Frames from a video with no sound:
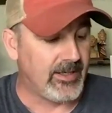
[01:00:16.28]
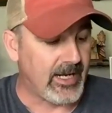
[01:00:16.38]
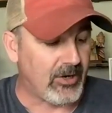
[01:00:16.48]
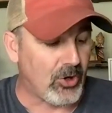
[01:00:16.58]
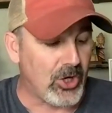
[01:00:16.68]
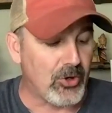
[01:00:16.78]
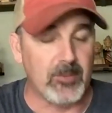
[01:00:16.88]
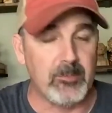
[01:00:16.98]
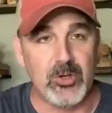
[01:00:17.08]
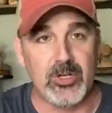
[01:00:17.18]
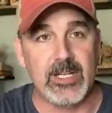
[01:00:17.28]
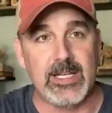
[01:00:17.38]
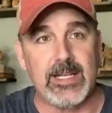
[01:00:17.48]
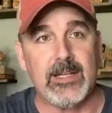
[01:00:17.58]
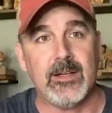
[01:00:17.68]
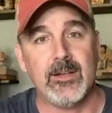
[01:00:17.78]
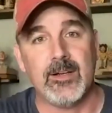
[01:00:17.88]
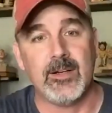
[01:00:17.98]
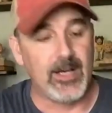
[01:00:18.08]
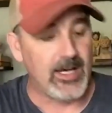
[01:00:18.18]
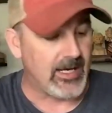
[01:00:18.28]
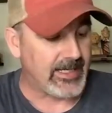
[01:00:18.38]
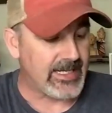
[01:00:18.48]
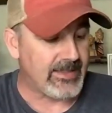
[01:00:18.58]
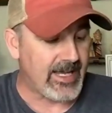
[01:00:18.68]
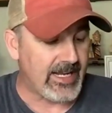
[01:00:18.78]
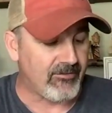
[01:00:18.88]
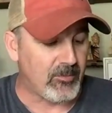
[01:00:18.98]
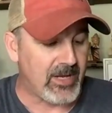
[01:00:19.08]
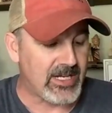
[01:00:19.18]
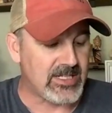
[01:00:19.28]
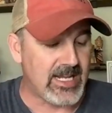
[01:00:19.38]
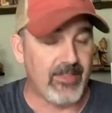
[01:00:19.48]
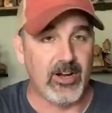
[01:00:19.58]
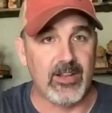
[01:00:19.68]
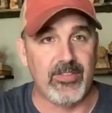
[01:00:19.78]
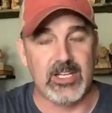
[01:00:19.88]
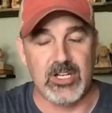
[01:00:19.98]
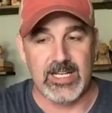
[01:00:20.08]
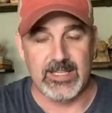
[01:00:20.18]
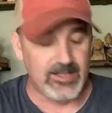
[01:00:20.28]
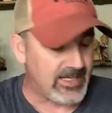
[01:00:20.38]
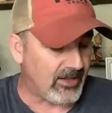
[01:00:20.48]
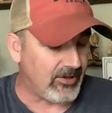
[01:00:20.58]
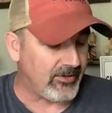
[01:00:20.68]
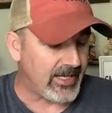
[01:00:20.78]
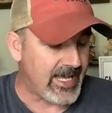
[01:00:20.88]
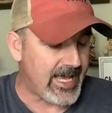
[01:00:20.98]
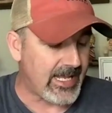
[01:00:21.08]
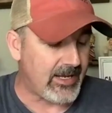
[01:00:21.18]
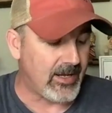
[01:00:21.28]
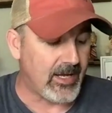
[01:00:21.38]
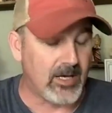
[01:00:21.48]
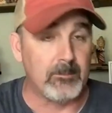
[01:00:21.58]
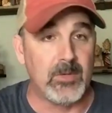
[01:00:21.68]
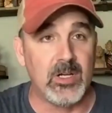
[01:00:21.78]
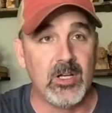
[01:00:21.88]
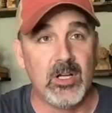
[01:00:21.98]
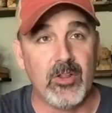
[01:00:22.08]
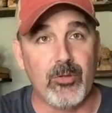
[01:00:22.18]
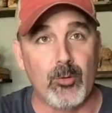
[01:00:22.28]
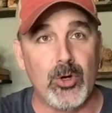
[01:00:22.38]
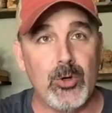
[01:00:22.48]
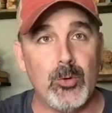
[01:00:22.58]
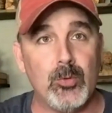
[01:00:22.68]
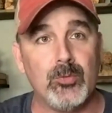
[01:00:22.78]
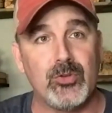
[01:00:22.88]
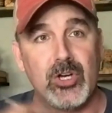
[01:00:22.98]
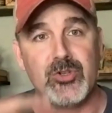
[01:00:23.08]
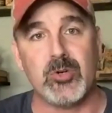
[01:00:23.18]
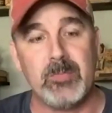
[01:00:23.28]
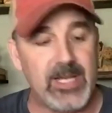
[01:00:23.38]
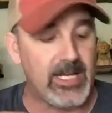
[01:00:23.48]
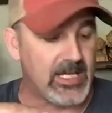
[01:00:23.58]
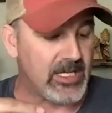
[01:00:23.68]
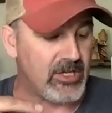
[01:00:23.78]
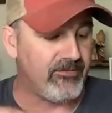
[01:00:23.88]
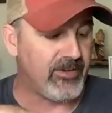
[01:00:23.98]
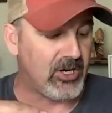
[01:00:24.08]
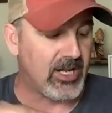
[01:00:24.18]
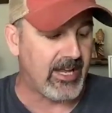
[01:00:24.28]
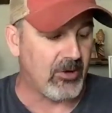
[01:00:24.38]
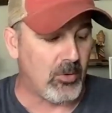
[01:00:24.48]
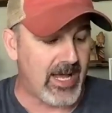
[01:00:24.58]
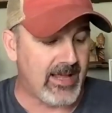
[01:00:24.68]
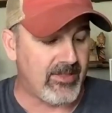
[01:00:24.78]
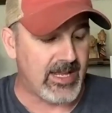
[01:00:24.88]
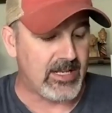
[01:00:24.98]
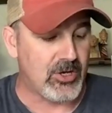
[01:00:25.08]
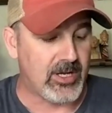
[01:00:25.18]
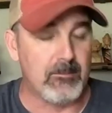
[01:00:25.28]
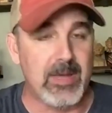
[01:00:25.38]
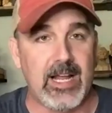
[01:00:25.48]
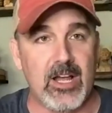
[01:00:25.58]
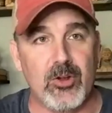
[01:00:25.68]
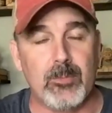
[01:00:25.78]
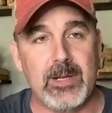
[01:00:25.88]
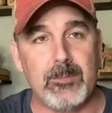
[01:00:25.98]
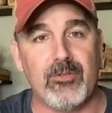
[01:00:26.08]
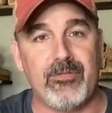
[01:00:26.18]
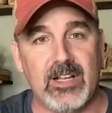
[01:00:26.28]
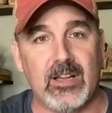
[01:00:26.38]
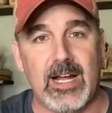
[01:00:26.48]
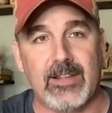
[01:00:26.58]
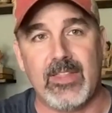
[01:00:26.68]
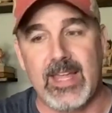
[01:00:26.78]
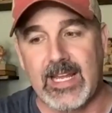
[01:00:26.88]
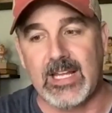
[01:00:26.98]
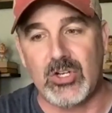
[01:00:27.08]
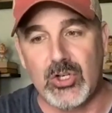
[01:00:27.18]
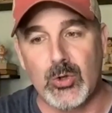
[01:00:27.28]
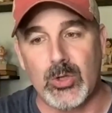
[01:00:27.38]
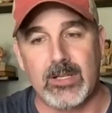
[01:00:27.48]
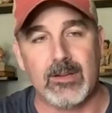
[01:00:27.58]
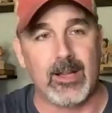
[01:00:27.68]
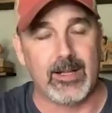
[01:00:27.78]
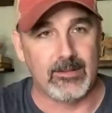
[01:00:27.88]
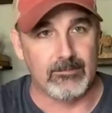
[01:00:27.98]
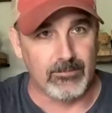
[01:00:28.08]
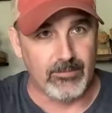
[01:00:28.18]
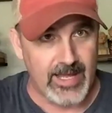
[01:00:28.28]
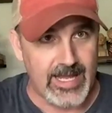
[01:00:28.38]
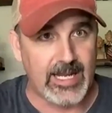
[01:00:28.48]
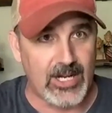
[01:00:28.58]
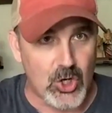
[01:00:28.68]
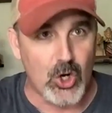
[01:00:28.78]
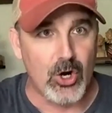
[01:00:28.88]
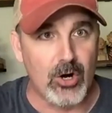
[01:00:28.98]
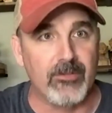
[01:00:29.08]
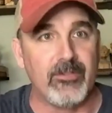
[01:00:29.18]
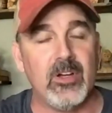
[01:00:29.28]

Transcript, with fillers: and grow community, uh, get that information out there. And I think you hit the nail on the head. Um, through social media, you figured out a way that you can make other people feel like they can do it, like they can carve